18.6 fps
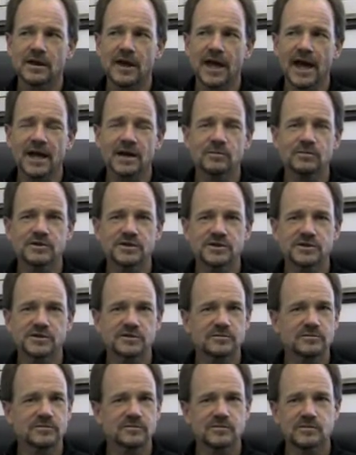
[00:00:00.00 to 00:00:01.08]
Adam
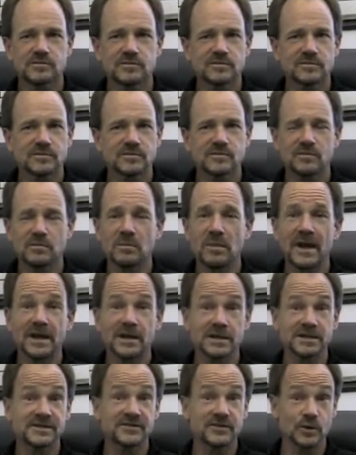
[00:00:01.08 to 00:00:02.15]
just made
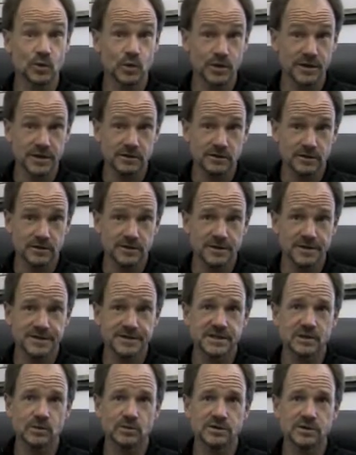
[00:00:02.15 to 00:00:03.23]
us feel really good
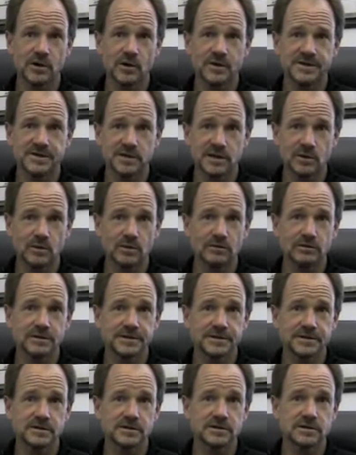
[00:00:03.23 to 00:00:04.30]
because he was always like we were
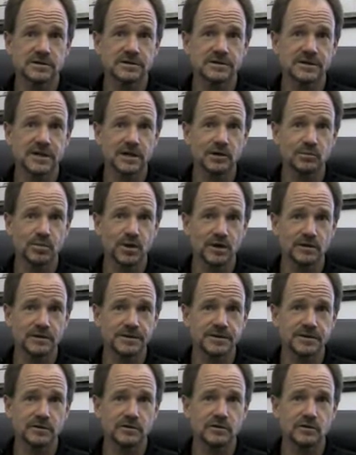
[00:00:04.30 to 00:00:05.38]
his second
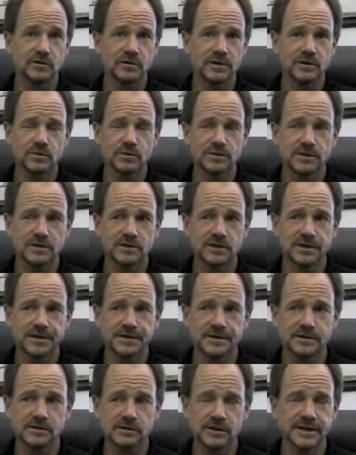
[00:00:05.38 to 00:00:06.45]
parents, although he was in
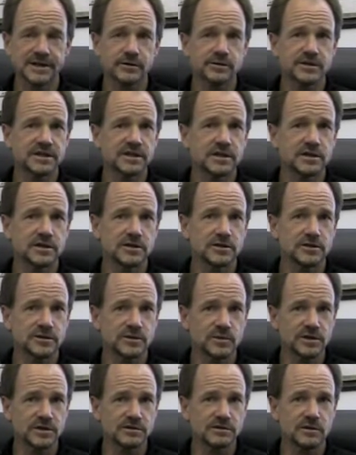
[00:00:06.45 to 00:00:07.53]
his later teen years
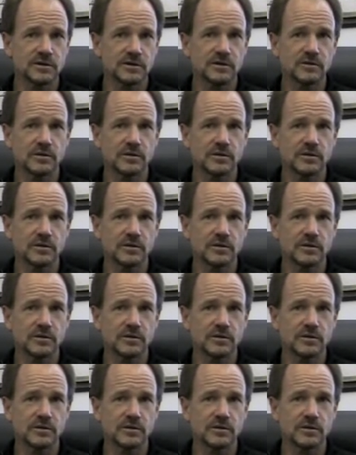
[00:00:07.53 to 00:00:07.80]
when he started